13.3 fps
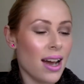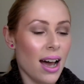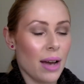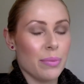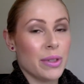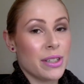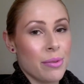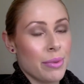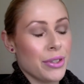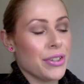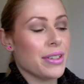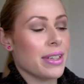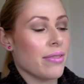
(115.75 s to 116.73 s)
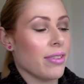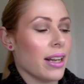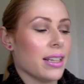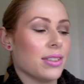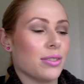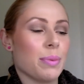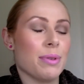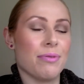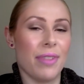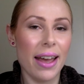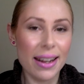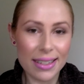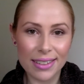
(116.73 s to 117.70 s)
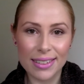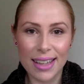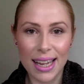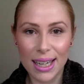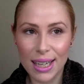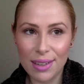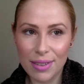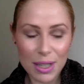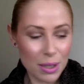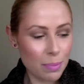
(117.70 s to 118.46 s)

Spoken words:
I'm determined to use every last drop of that because I love it,